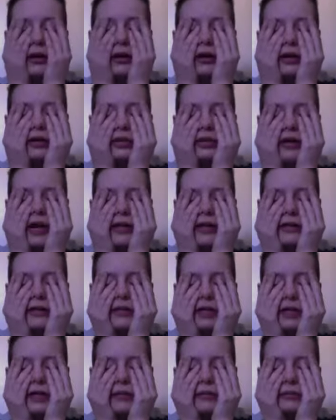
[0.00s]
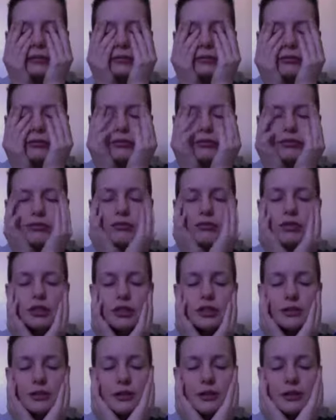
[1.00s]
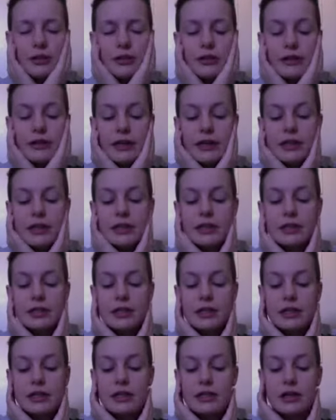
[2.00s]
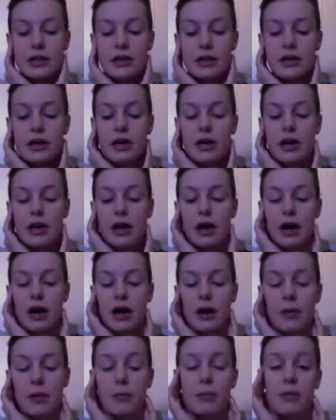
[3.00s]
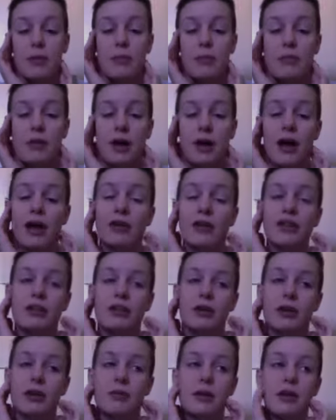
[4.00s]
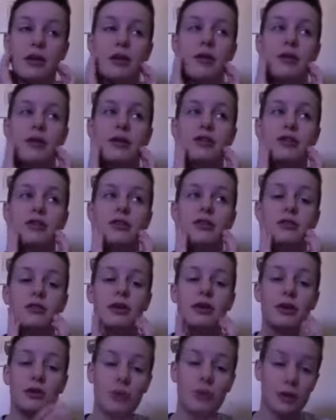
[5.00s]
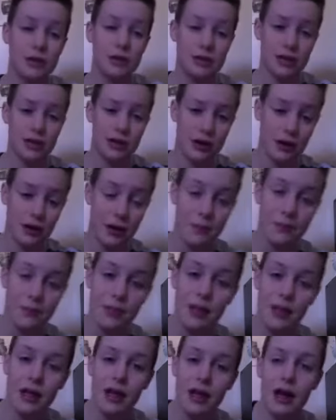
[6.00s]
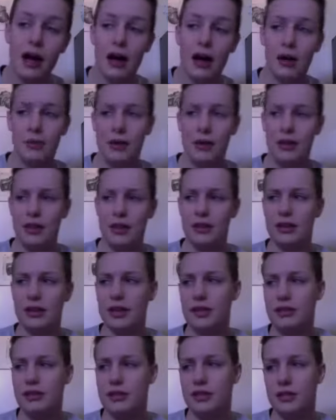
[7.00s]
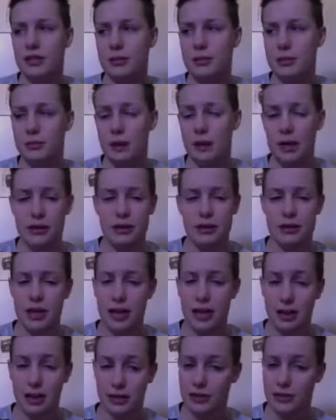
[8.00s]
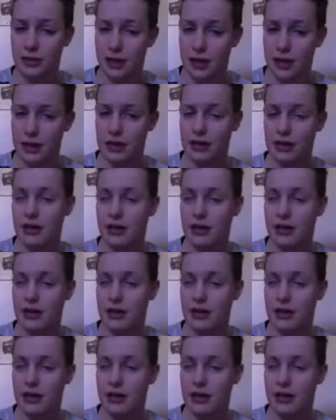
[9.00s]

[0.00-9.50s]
tri-top, which should be very interesting. So I actually recommend going to underworks.com. I think they have the cheapest binders I could find.